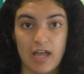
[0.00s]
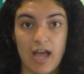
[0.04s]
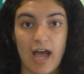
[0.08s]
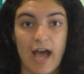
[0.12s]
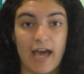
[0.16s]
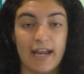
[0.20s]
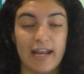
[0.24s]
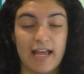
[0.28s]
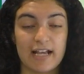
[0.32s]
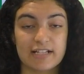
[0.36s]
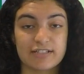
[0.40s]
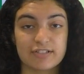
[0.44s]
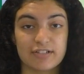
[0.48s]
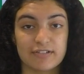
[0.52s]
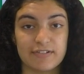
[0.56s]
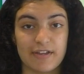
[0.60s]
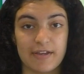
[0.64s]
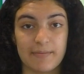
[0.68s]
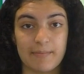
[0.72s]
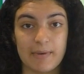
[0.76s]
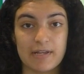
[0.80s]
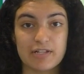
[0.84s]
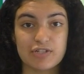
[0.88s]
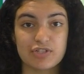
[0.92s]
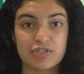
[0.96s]
An extra
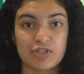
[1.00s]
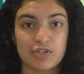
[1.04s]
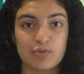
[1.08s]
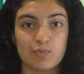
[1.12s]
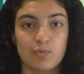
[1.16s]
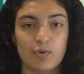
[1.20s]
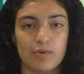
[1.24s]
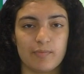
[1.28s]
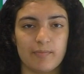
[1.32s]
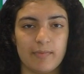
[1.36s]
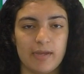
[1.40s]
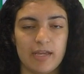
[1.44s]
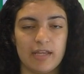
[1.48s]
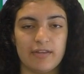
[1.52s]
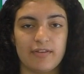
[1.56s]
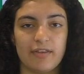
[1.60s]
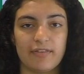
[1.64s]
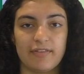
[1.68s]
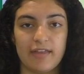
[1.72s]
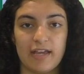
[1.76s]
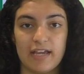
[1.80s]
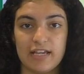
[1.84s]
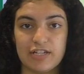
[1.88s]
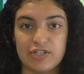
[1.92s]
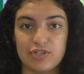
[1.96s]
dimension would mean that
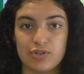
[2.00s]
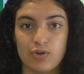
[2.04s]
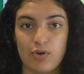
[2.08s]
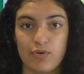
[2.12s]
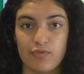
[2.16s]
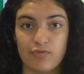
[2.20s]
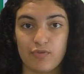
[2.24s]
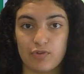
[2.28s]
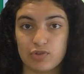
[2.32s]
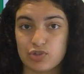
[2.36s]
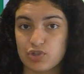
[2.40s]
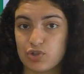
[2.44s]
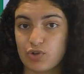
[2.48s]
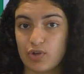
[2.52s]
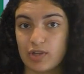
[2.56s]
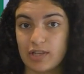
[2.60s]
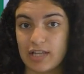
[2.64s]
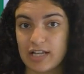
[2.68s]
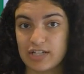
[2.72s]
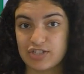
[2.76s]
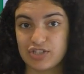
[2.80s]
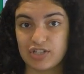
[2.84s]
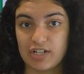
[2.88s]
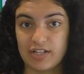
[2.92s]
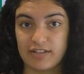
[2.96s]
the issue of water
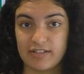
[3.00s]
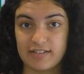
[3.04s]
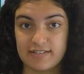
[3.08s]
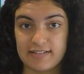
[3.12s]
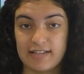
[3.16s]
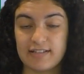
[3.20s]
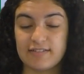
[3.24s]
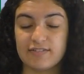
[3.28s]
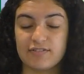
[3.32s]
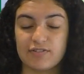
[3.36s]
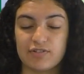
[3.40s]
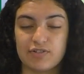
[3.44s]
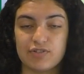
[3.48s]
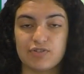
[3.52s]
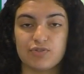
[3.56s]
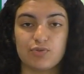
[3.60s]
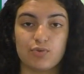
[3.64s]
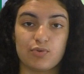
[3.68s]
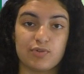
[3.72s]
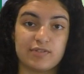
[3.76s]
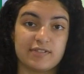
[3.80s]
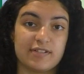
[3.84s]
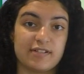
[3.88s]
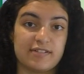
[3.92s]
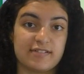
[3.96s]
collection at the center
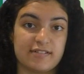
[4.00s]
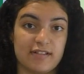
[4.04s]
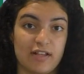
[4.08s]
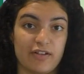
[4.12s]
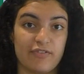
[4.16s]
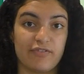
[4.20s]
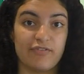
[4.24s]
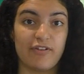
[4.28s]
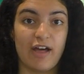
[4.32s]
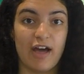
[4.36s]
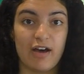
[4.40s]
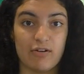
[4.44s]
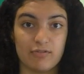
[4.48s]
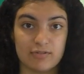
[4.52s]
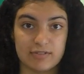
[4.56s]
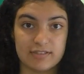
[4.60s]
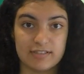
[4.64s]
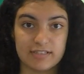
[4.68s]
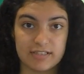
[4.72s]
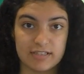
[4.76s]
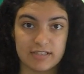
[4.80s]
sorts itself out.